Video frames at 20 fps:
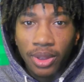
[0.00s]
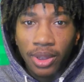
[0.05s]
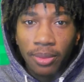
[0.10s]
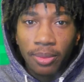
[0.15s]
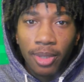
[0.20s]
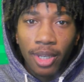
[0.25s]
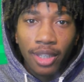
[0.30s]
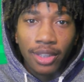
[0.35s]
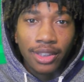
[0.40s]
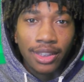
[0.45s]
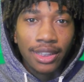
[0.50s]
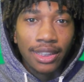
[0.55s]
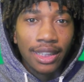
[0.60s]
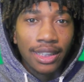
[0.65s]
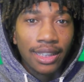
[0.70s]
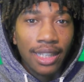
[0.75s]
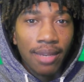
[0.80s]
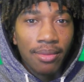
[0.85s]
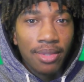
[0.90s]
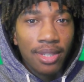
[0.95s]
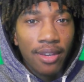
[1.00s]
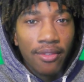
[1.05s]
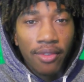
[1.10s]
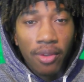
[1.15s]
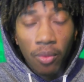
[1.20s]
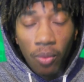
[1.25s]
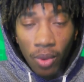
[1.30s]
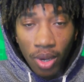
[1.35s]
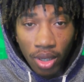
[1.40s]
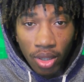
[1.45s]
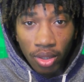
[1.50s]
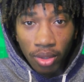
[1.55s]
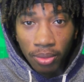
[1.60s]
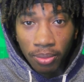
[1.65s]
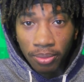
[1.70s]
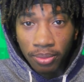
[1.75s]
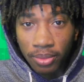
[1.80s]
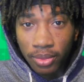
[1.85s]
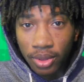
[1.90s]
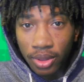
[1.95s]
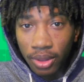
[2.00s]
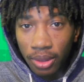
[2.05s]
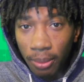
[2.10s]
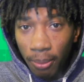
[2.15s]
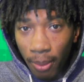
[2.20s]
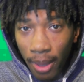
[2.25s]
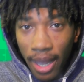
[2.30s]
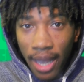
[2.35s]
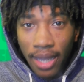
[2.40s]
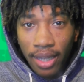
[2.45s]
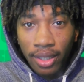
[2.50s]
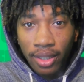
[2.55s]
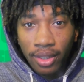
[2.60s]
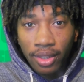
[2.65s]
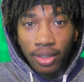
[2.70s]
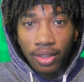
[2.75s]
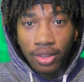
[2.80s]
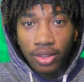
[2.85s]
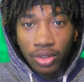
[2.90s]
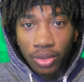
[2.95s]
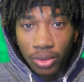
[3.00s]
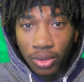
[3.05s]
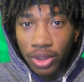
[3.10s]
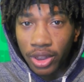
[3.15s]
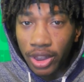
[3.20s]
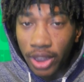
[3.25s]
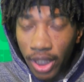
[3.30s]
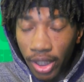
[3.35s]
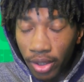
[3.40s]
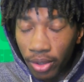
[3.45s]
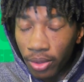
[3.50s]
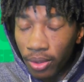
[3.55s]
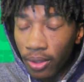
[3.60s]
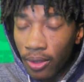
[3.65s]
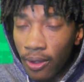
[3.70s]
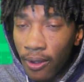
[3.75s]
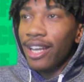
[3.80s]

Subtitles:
What's up, y'all? It's C.H.E.F and welcome back to the channel.